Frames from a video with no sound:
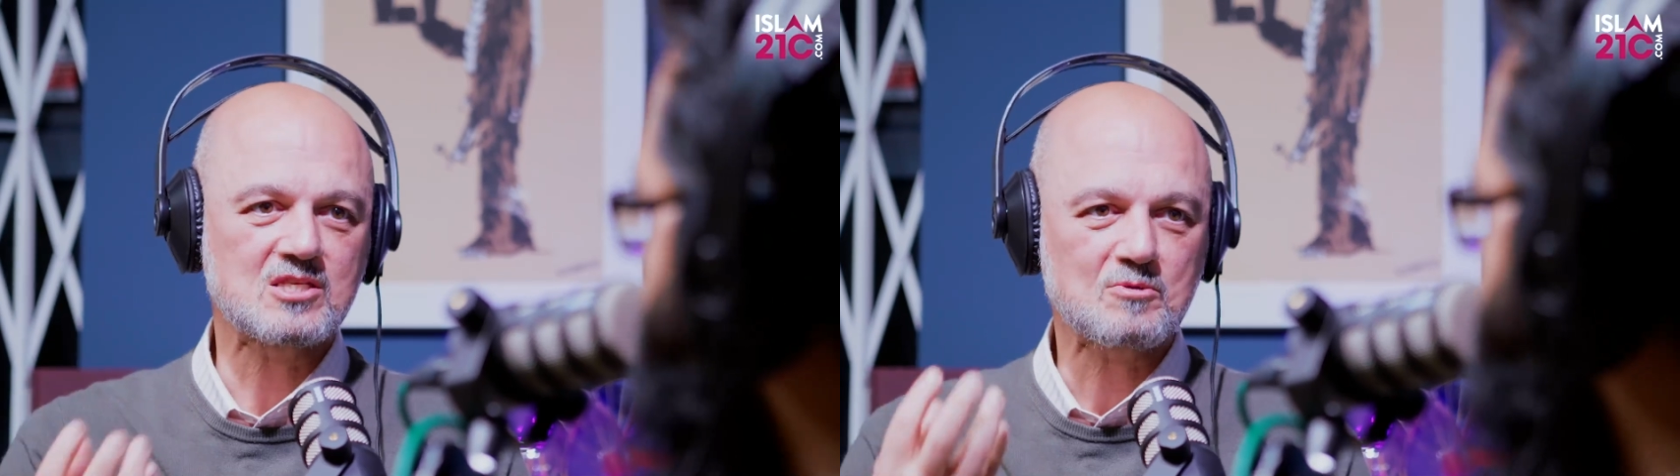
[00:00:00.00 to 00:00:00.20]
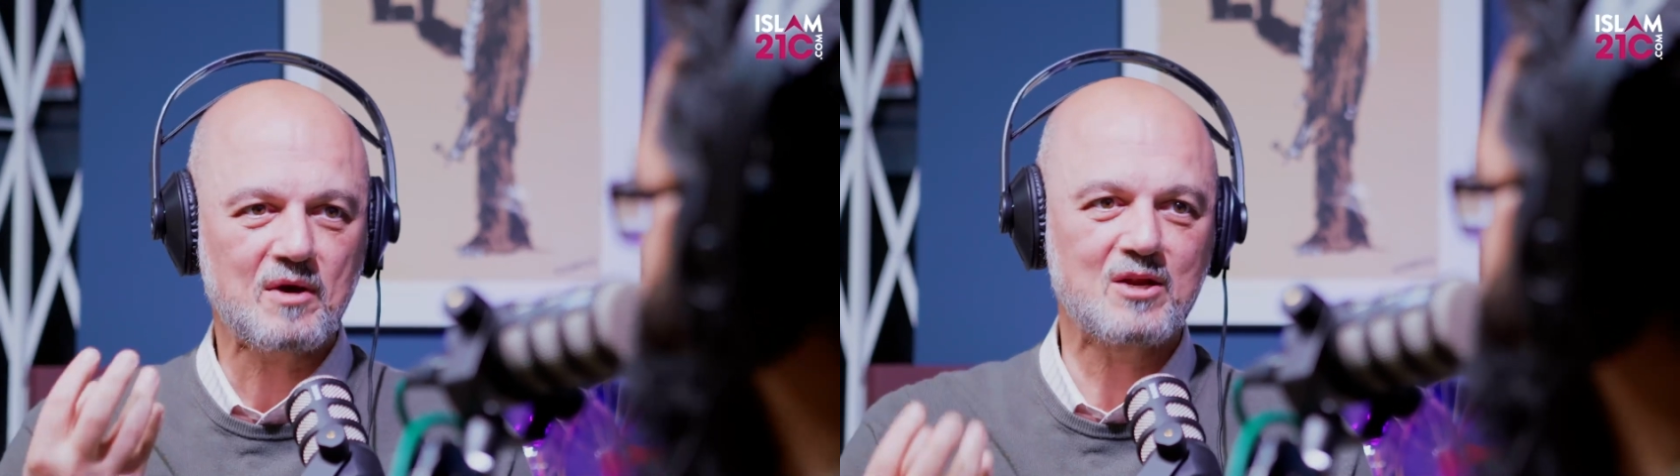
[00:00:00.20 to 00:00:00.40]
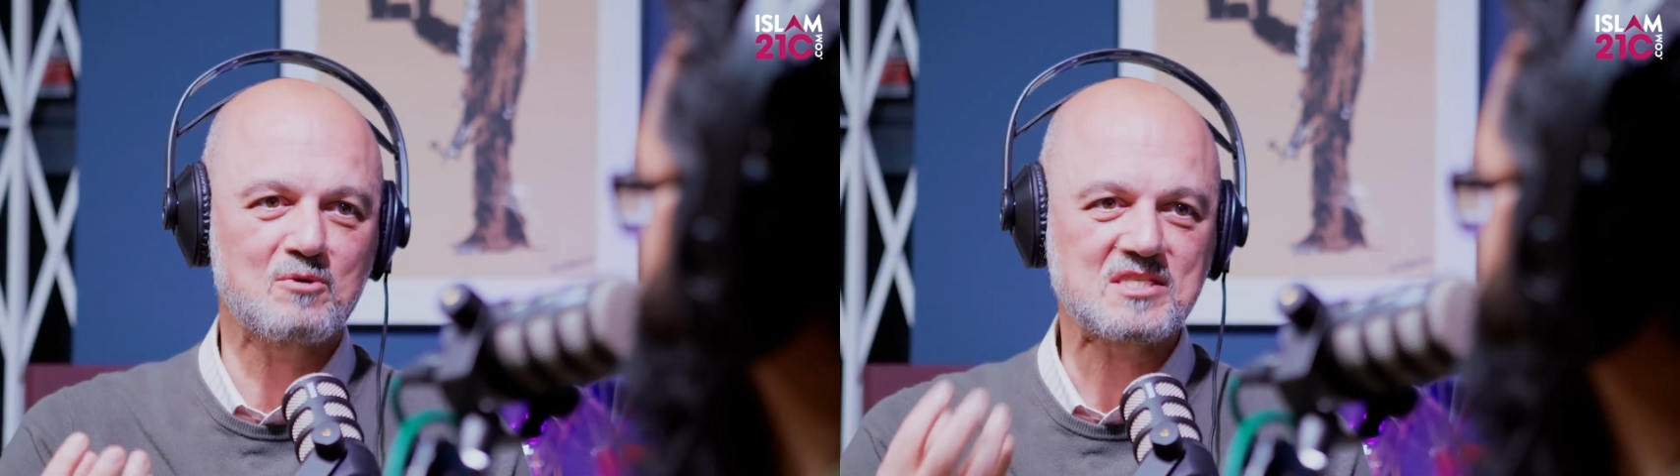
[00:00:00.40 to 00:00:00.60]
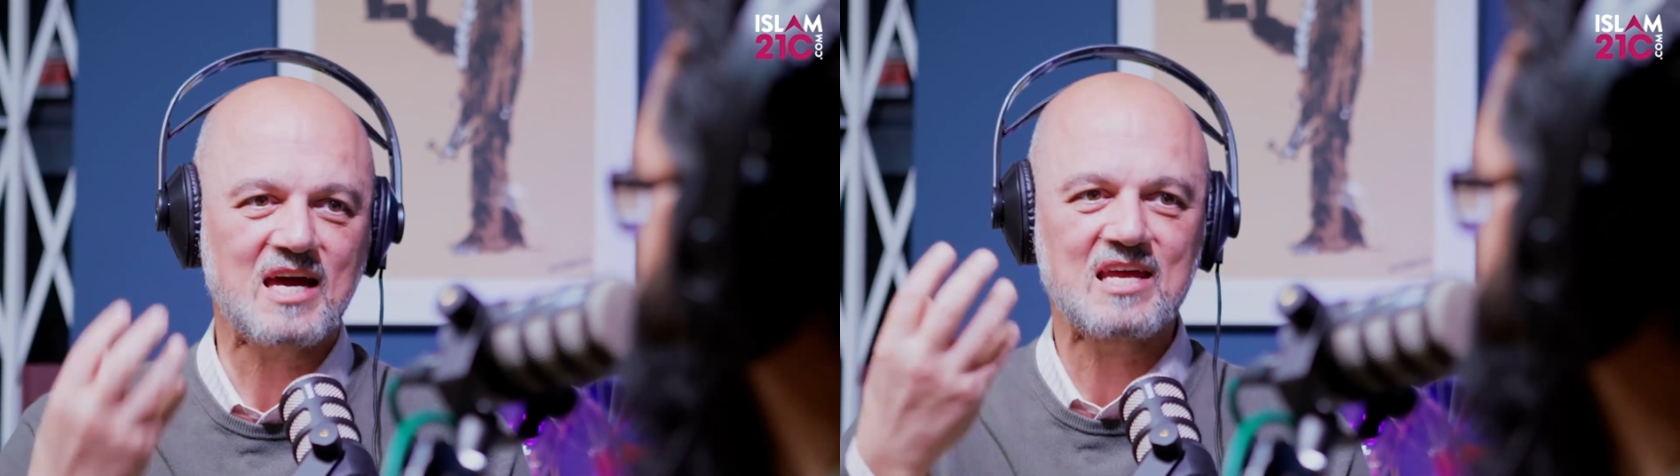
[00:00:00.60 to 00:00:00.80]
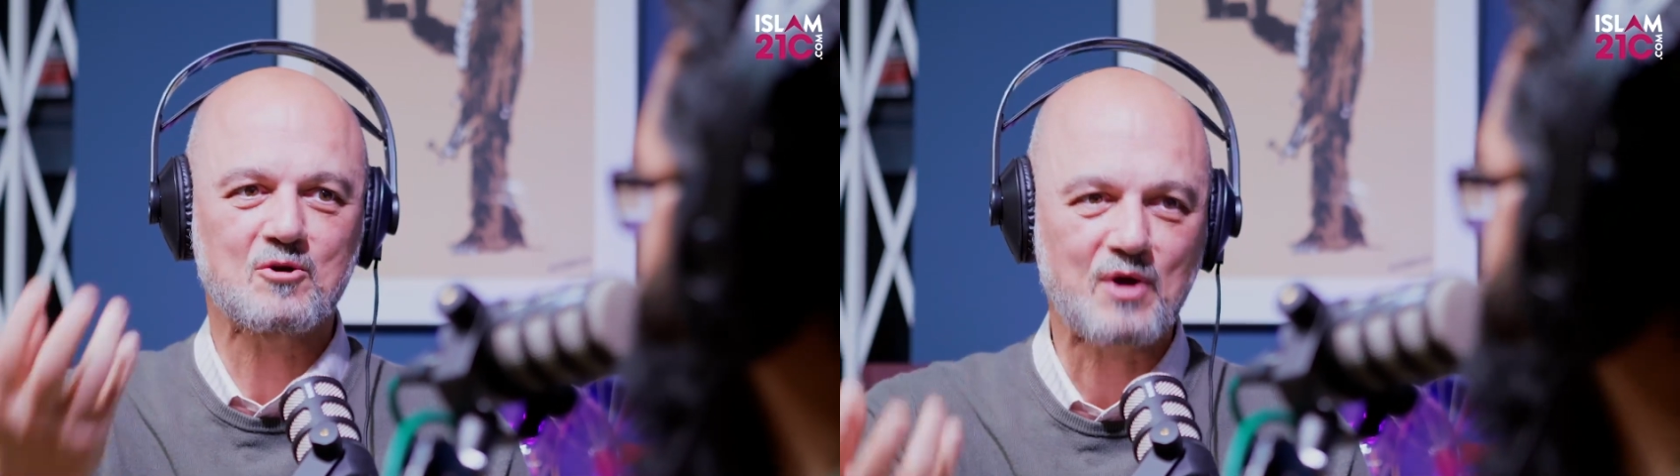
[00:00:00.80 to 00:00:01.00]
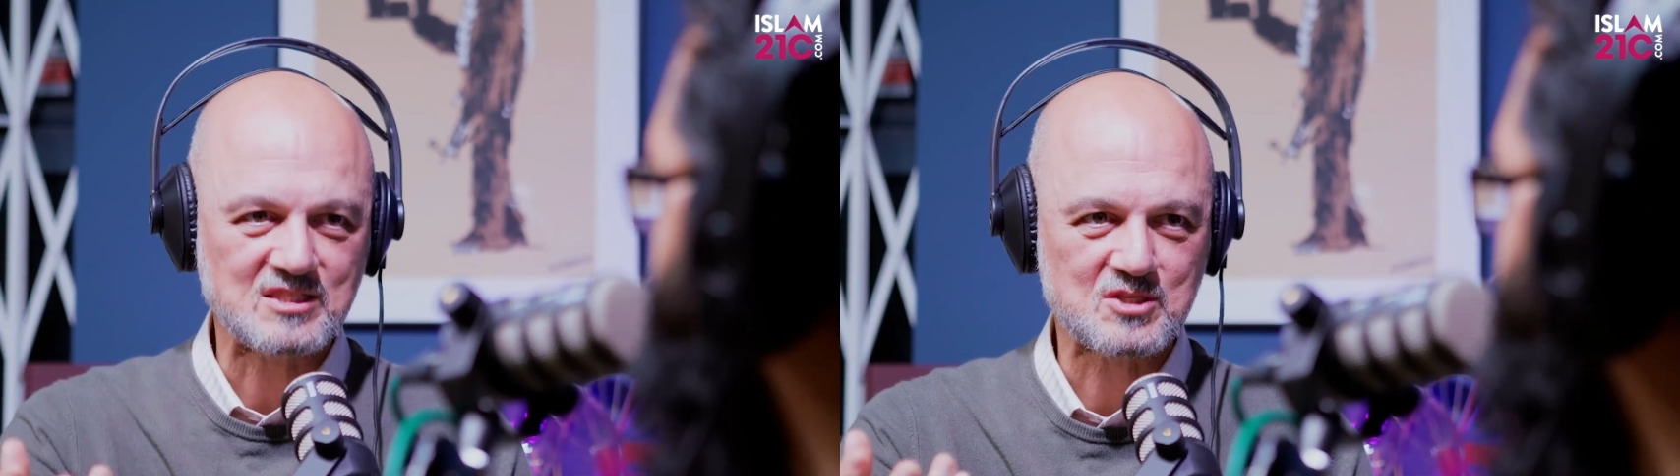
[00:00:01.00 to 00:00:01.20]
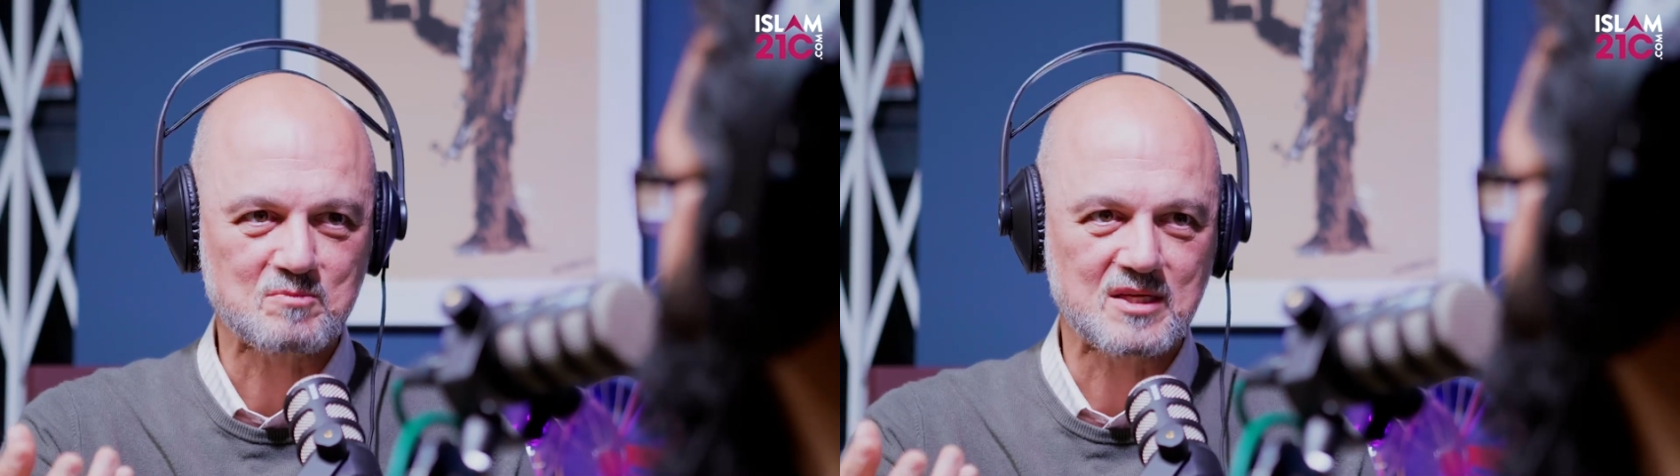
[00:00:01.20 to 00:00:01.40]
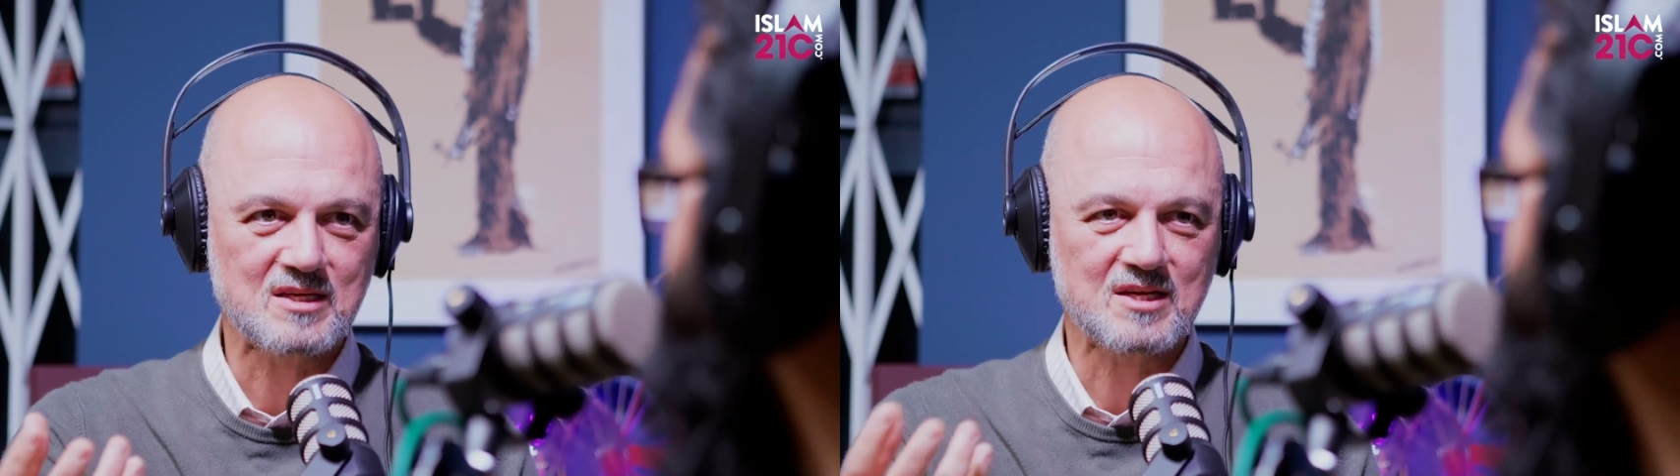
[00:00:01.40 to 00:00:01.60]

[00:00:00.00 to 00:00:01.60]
subhanahu wa ta'ala grants me,